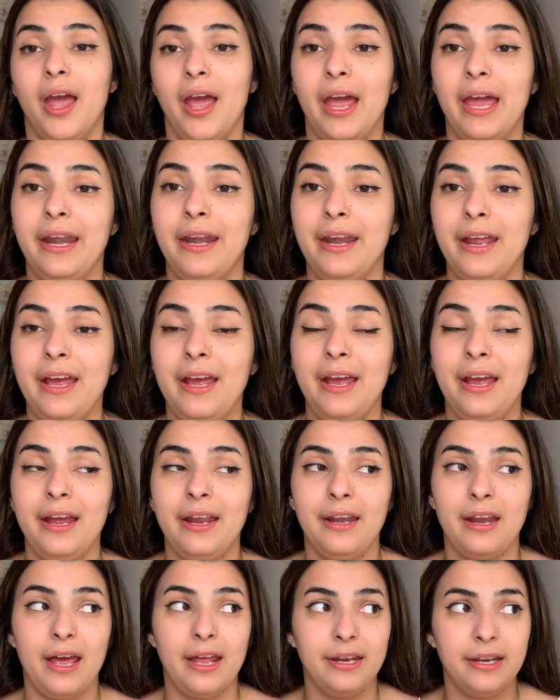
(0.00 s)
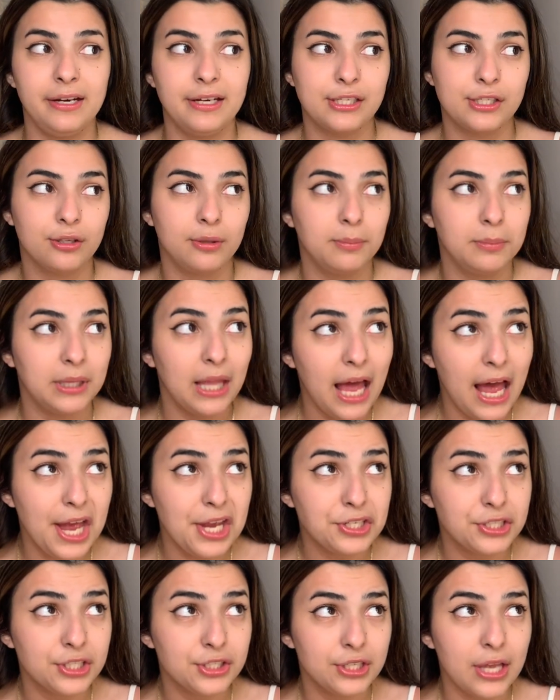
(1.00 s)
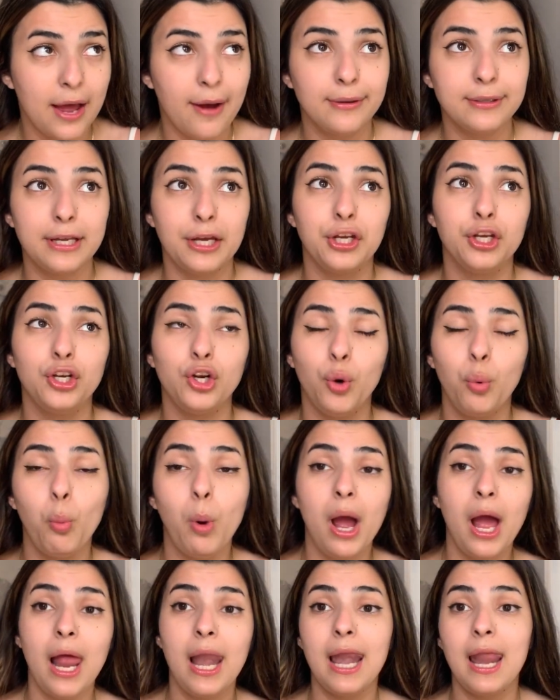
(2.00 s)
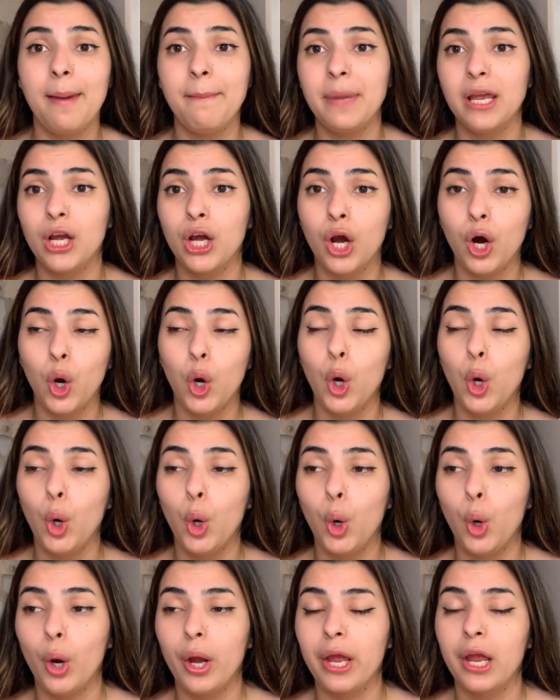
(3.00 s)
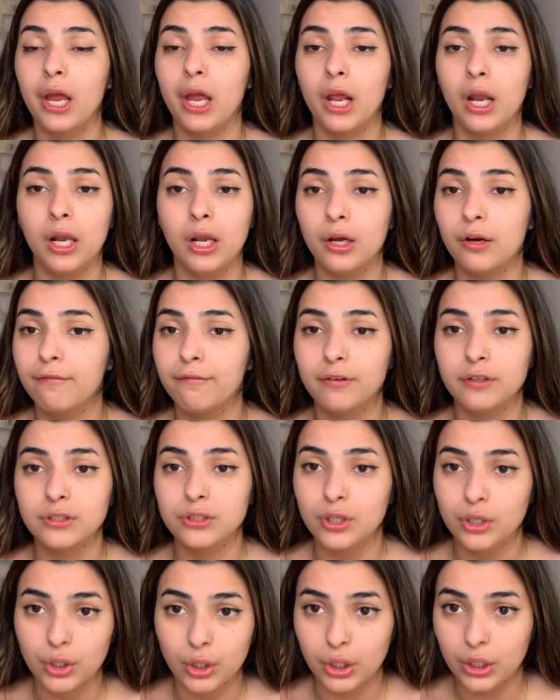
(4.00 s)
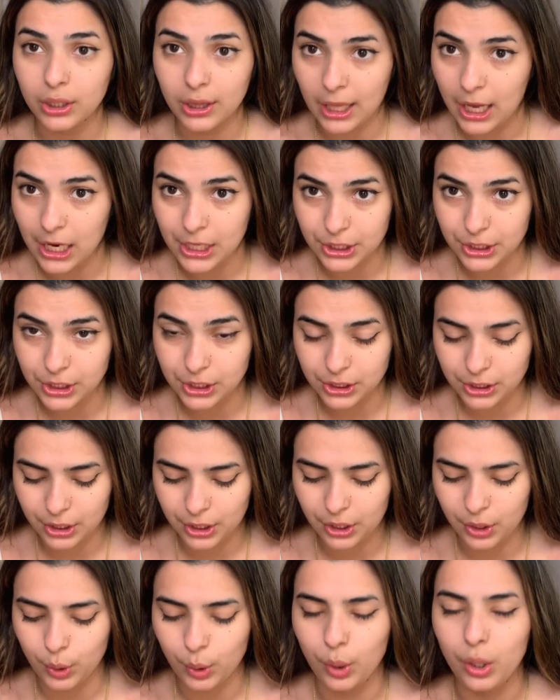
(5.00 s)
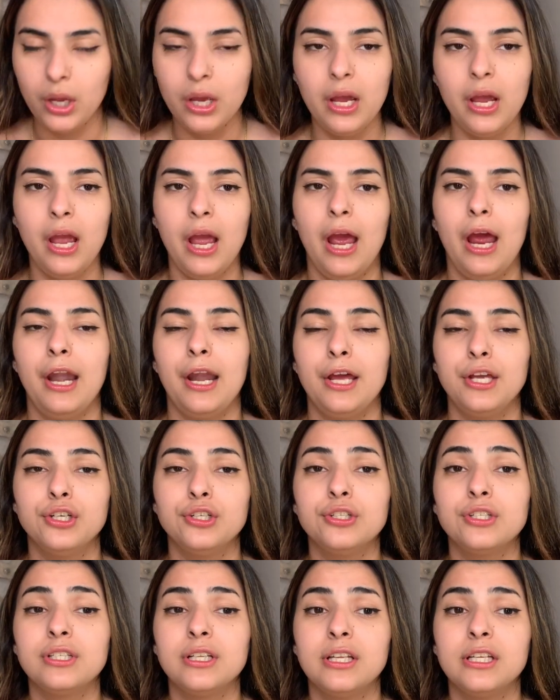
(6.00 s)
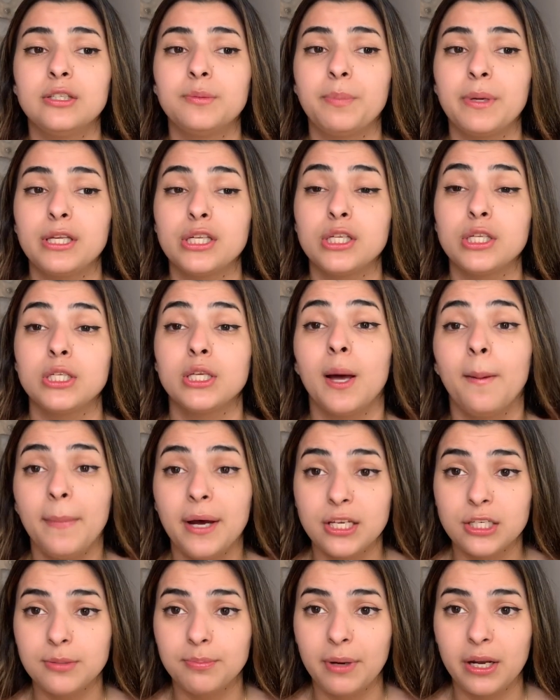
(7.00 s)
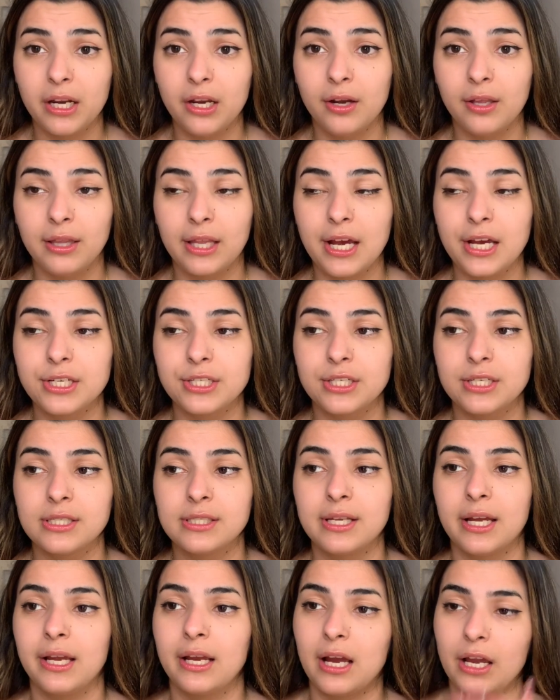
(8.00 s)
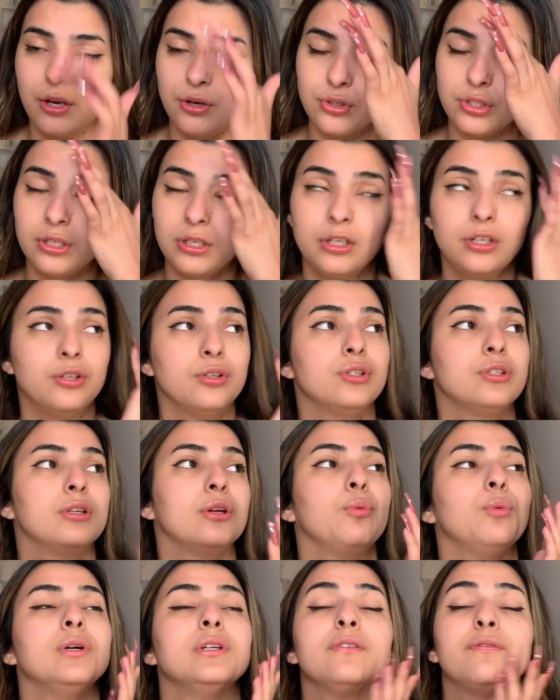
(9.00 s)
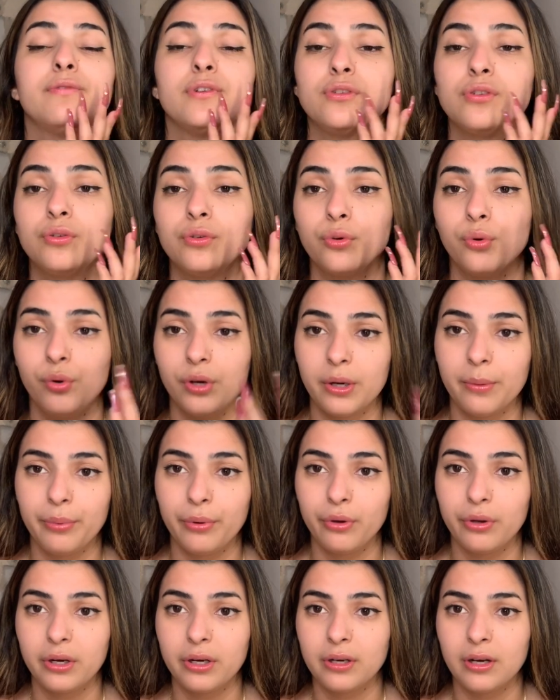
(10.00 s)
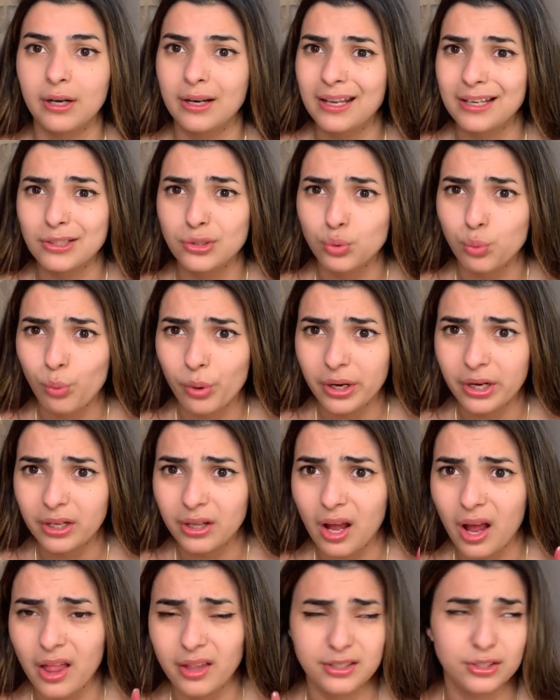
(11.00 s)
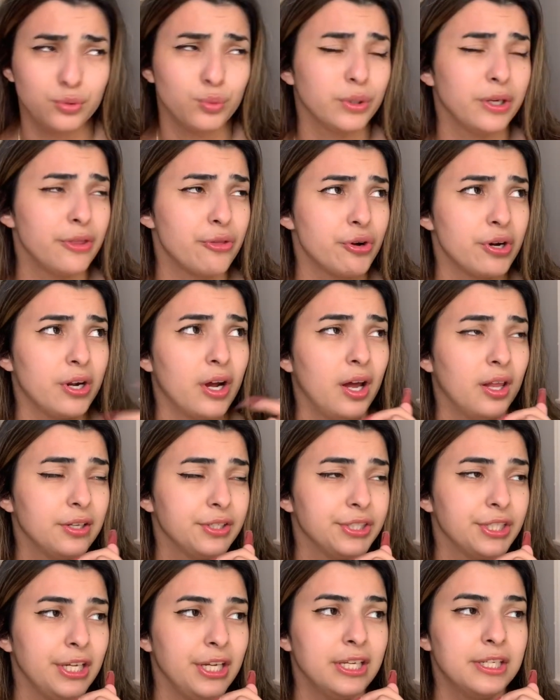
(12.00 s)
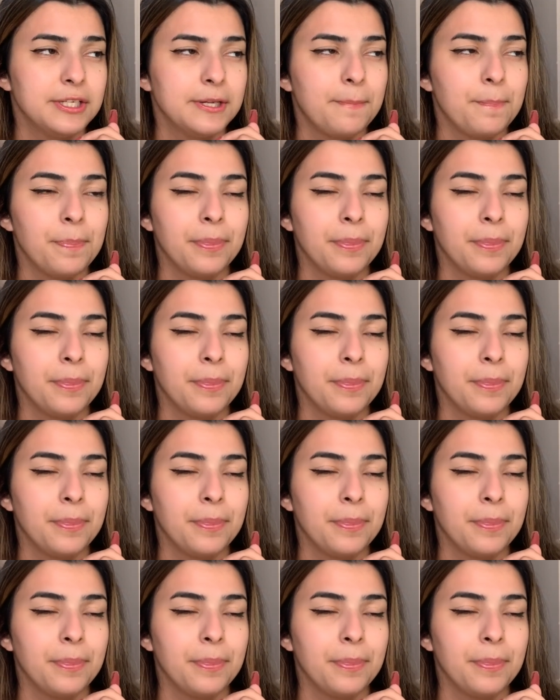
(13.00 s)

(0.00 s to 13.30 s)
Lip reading: And then I needed some lashes. So I was like, you know what? Let me go and look for some good lashes, you know. And I usually spend so much money on lashes. Like I usually use the ones from Huda Beauty. They're like $20, $23 each.